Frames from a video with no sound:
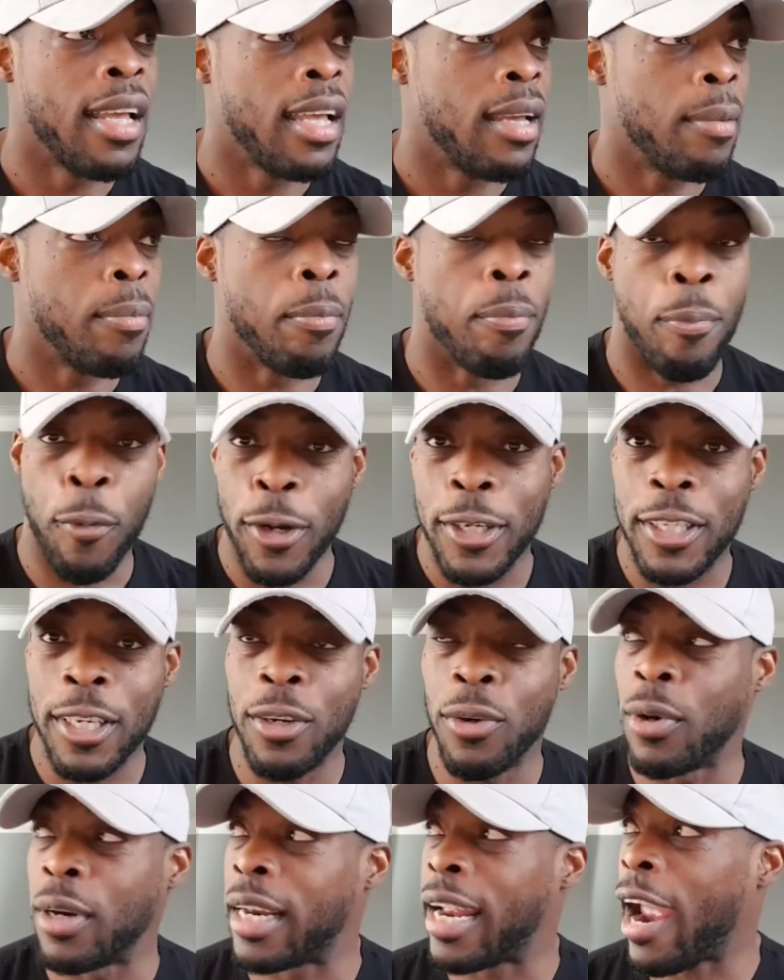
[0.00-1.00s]
Britain
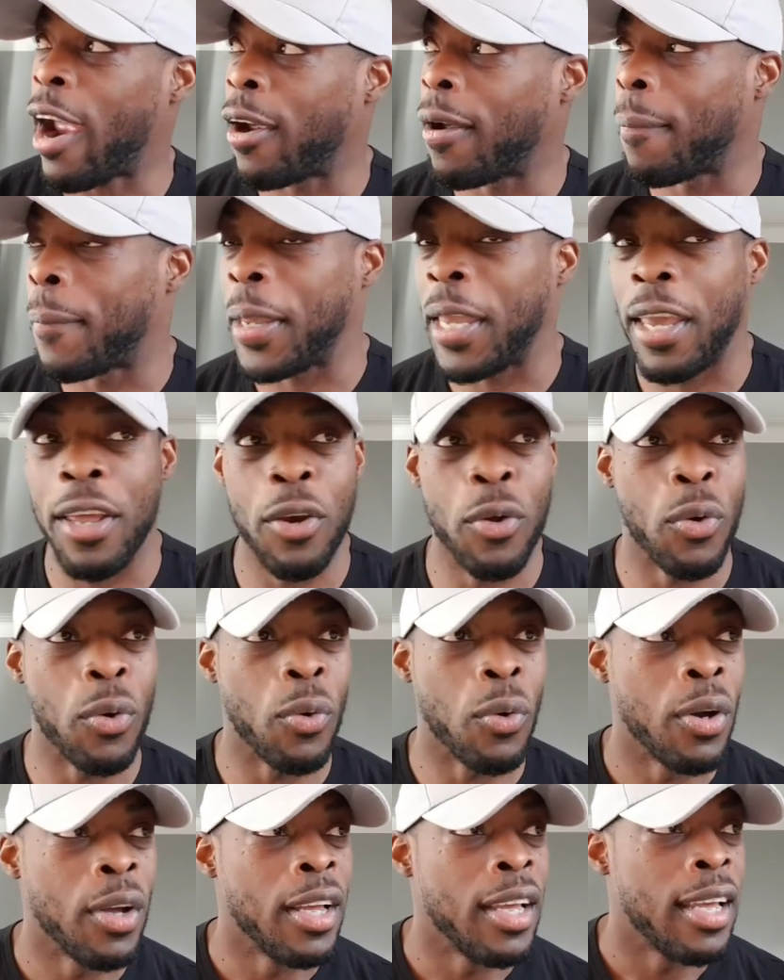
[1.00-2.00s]
or Caribbean,
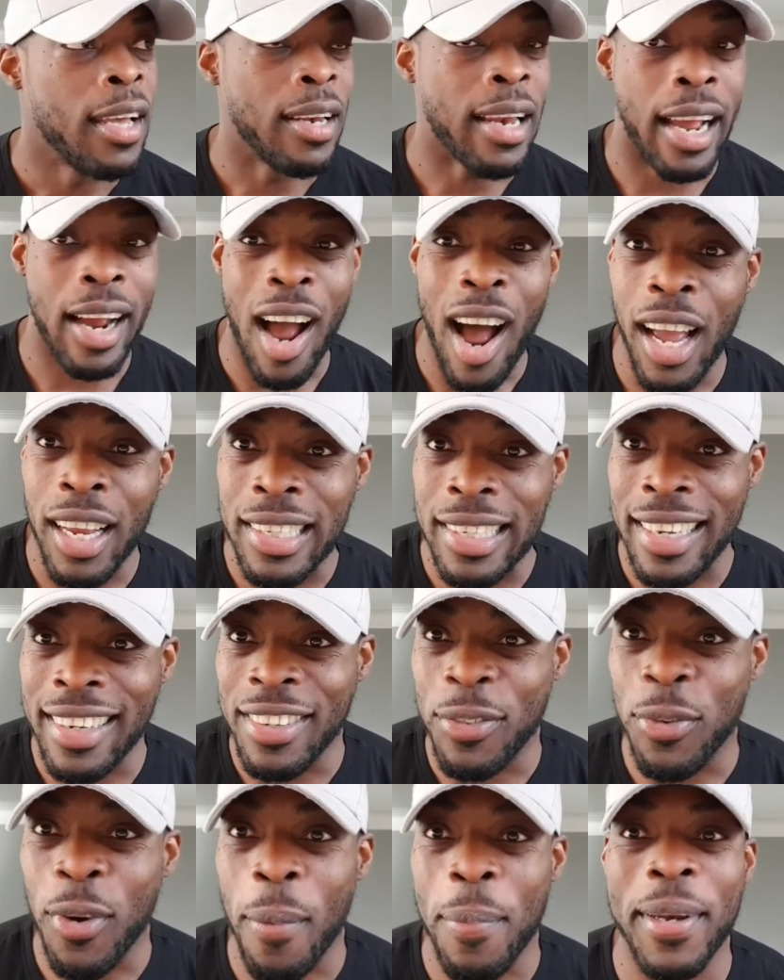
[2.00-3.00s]
or like I did,
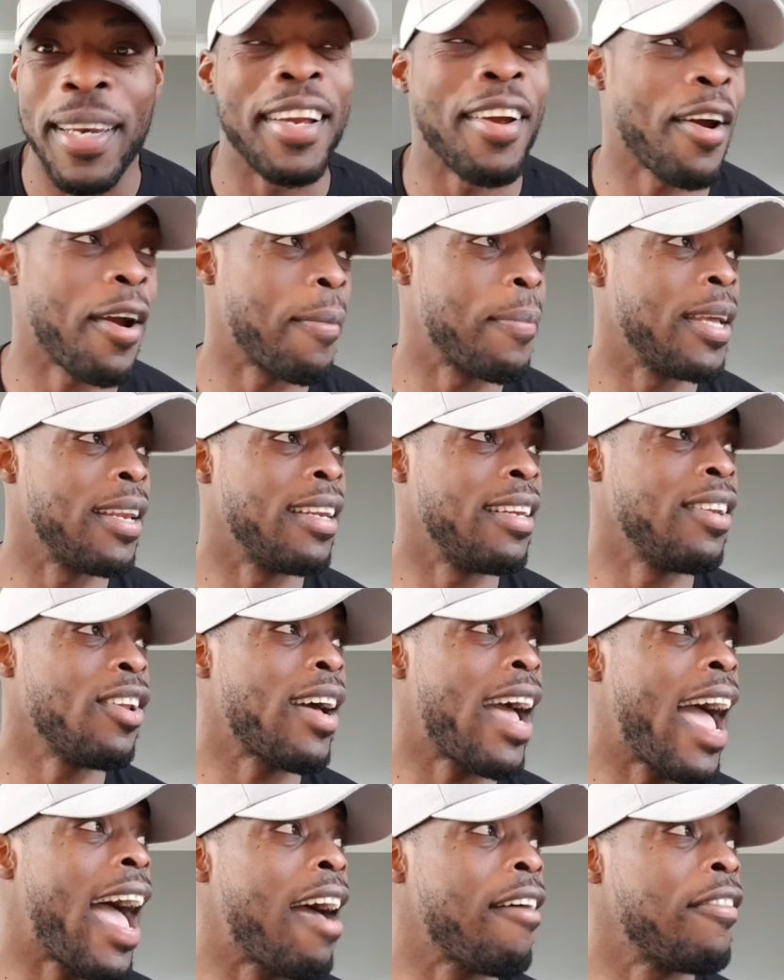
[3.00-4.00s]
grew up in the Caribbean, and not
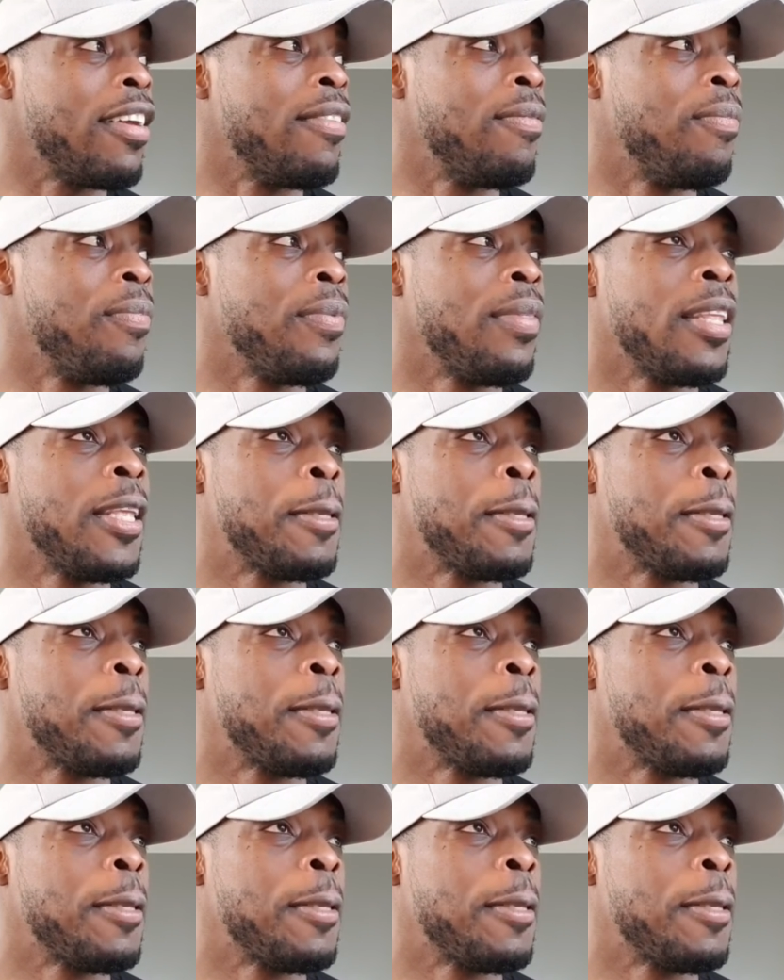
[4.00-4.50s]
having